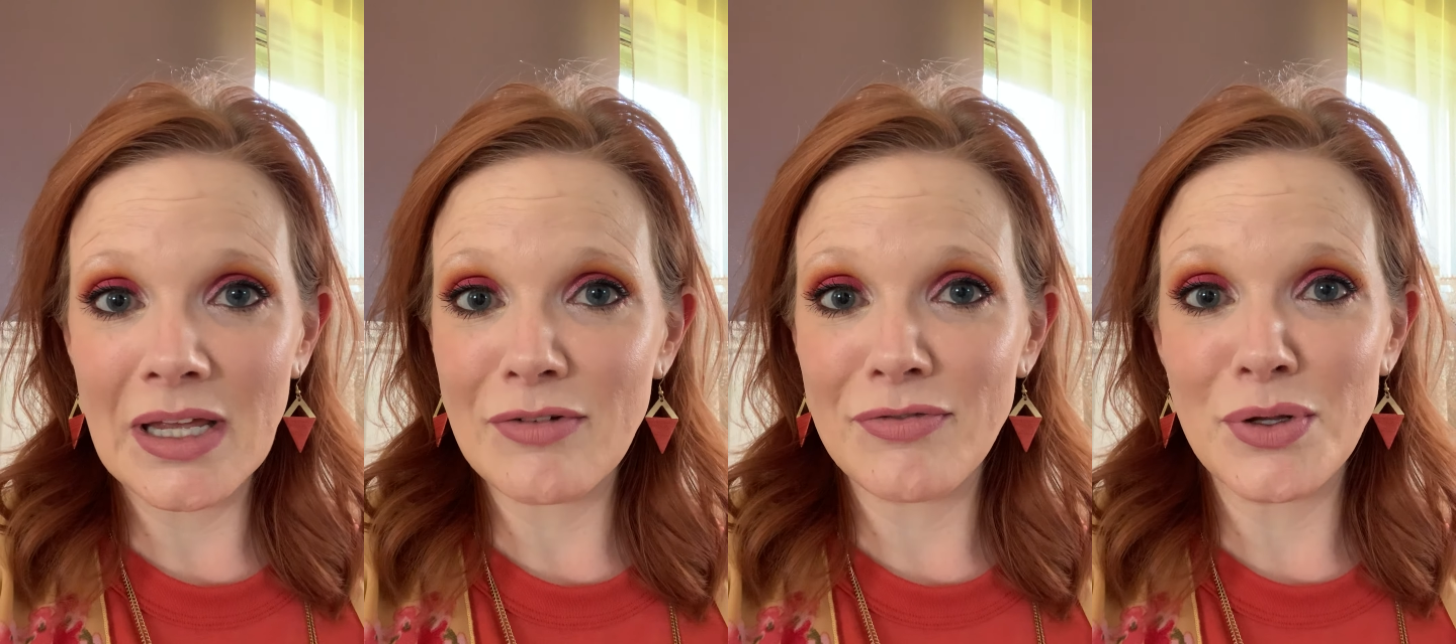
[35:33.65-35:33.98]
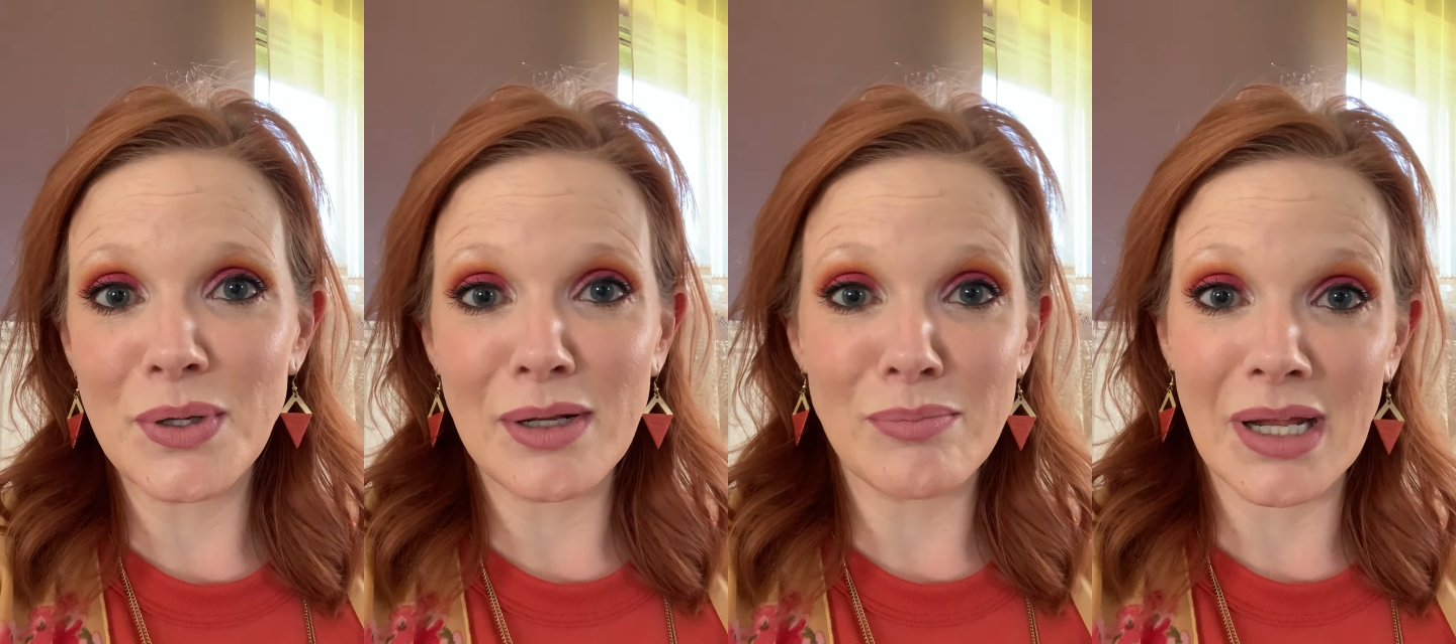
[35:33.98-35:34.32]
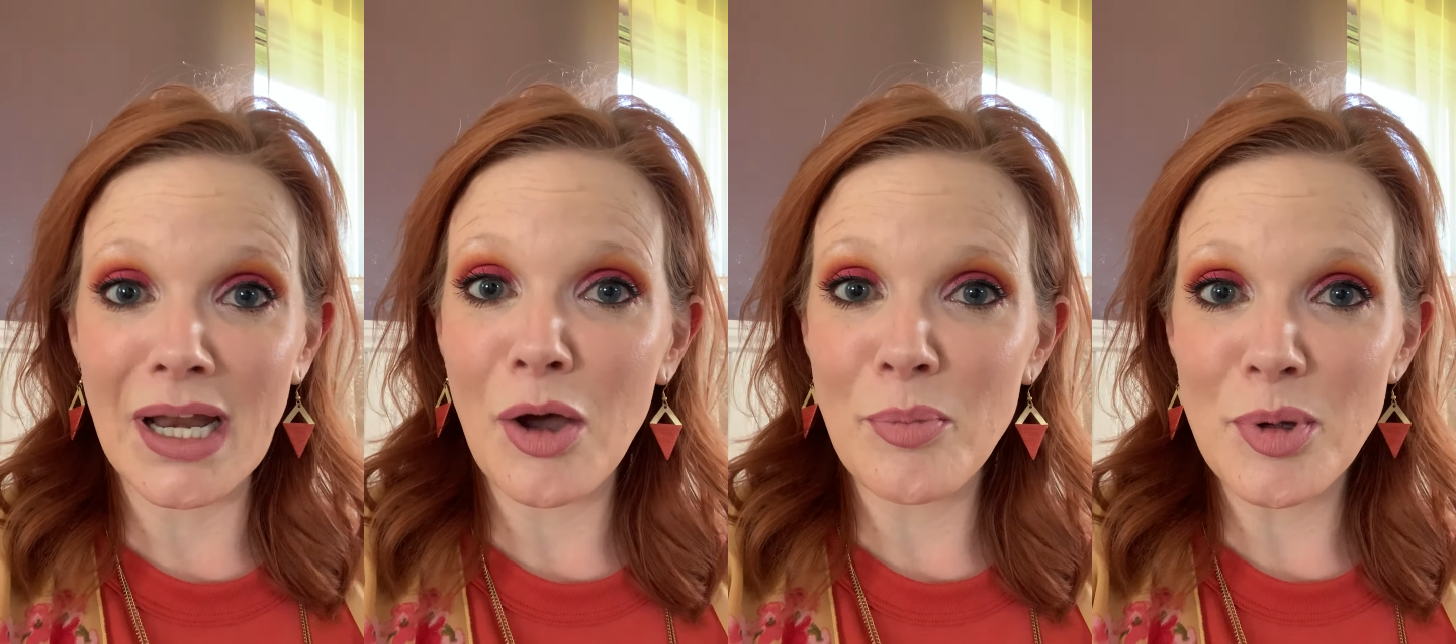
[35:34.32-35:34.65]
If you need me
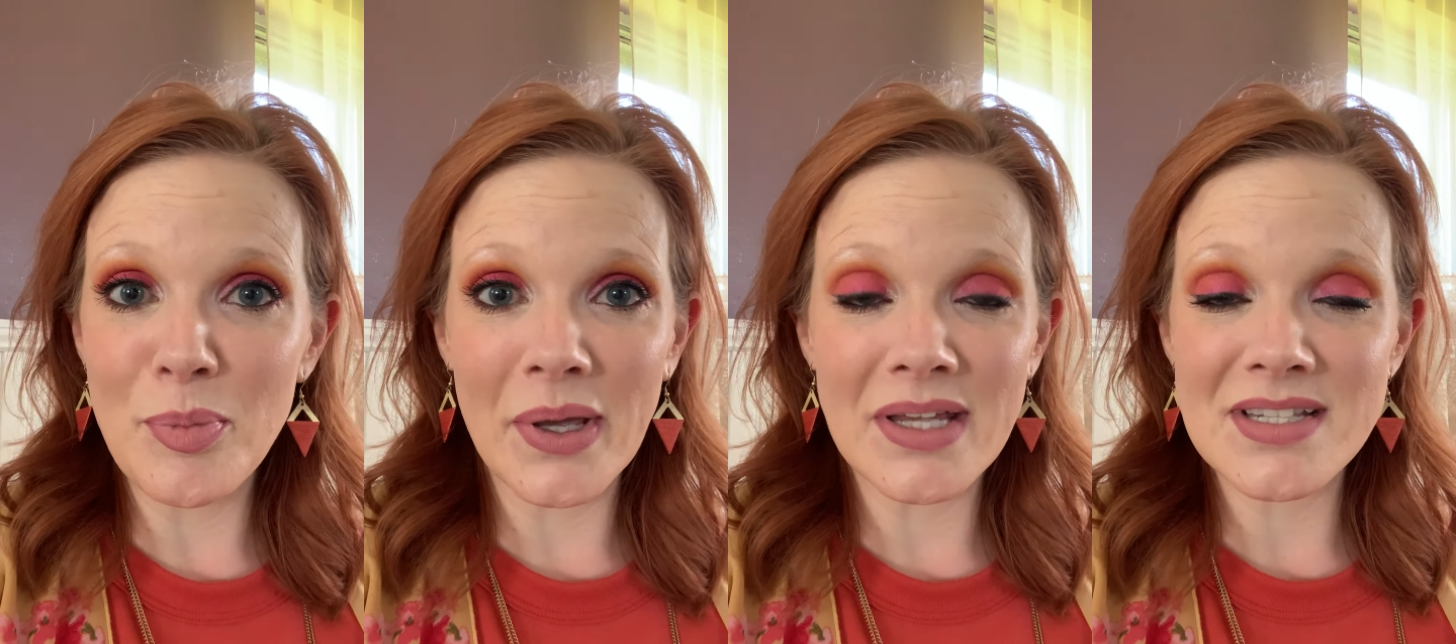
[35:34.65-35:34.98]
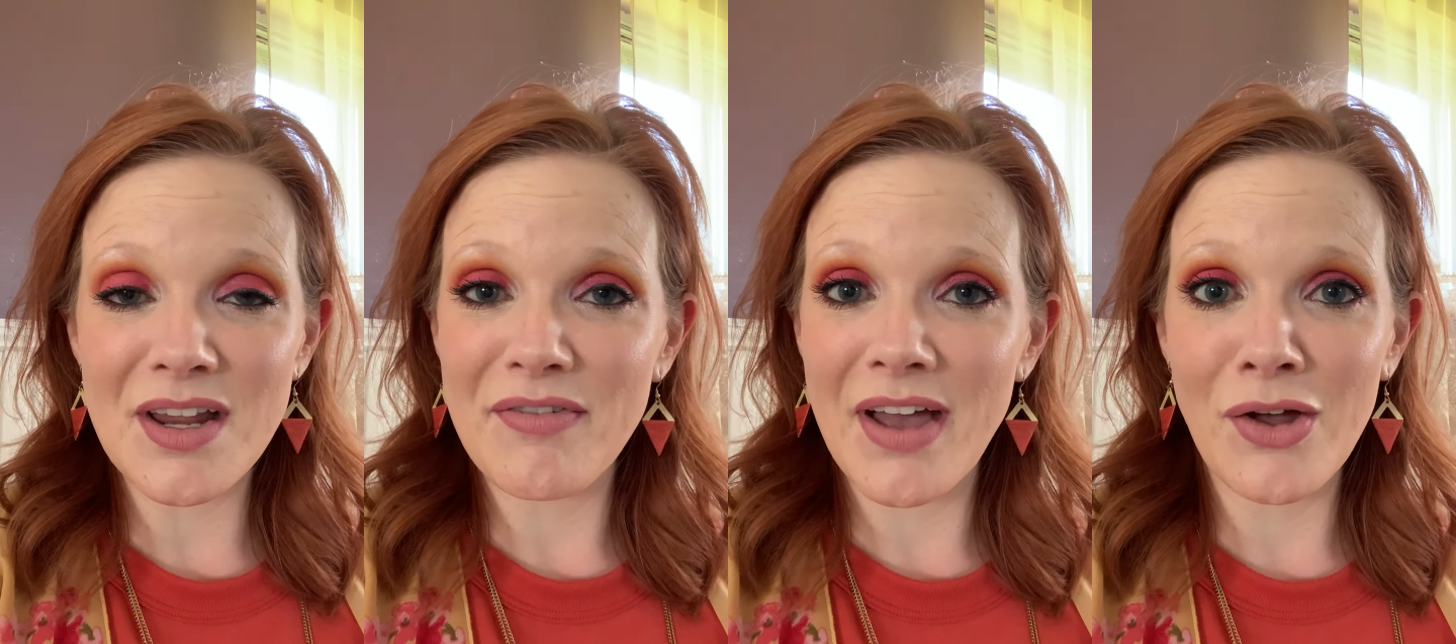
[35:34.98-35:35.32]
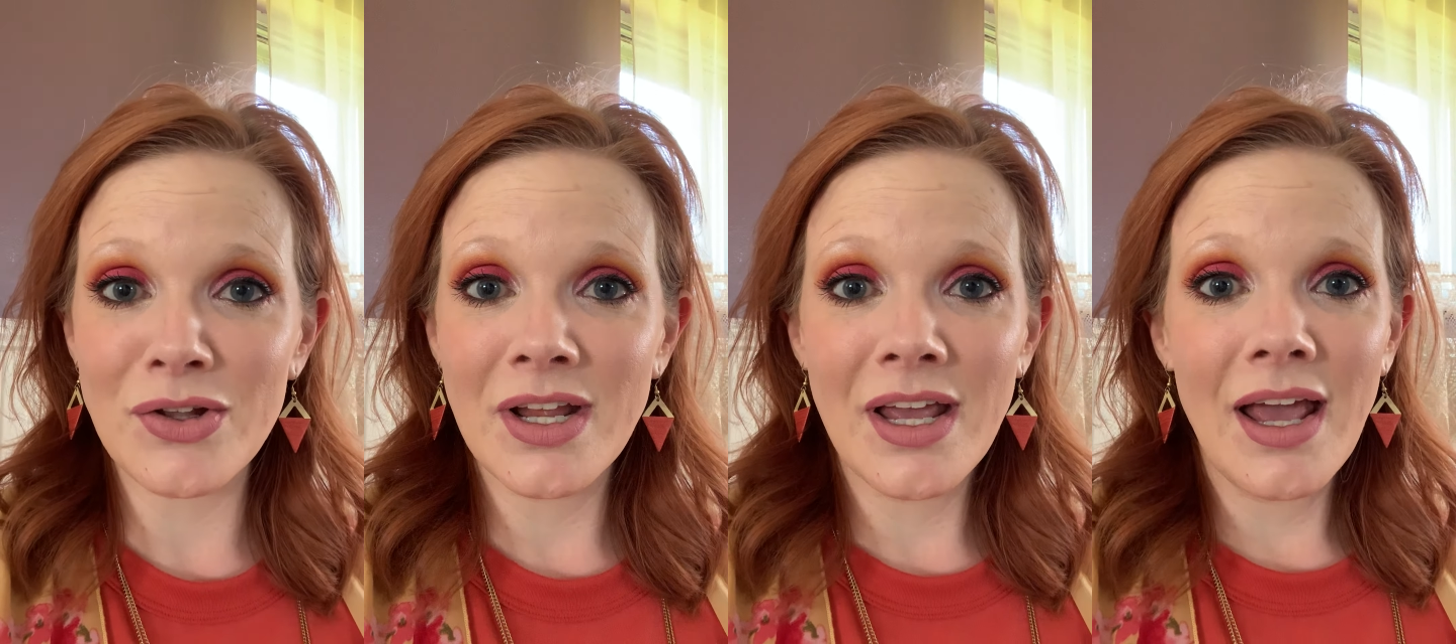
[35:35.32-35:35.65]
to help you pick stuff
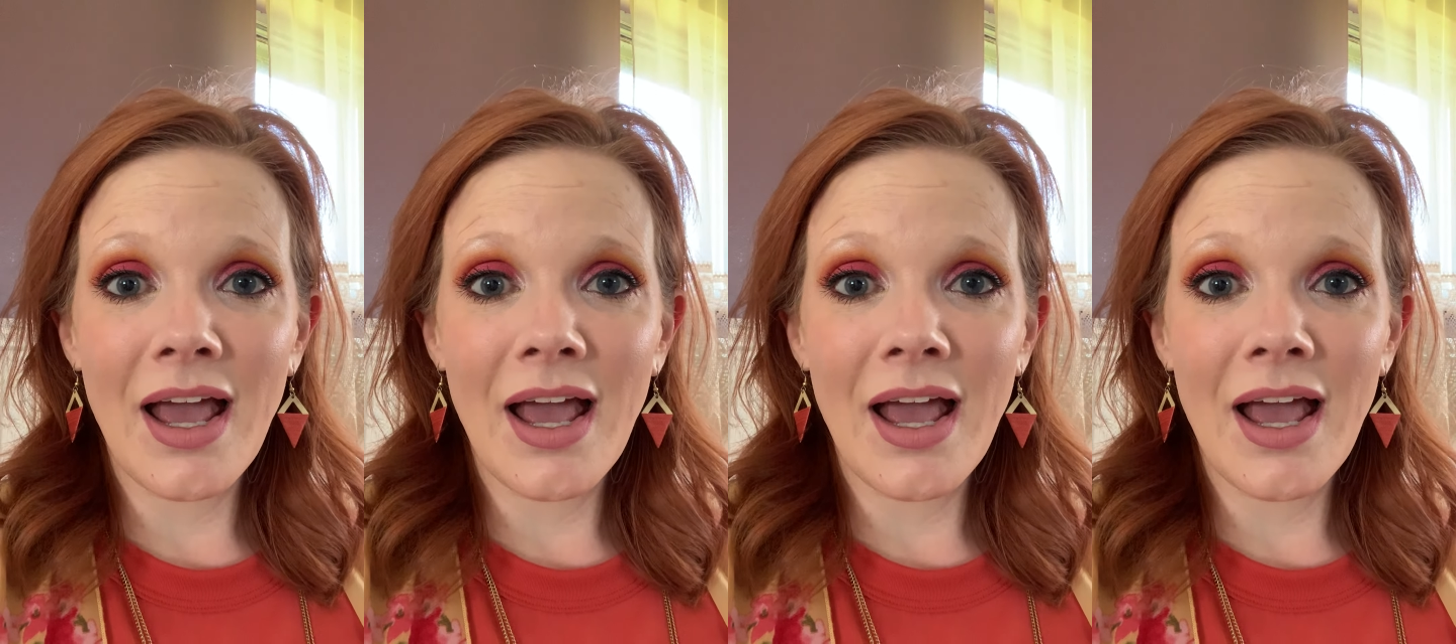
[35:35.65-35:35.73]
out,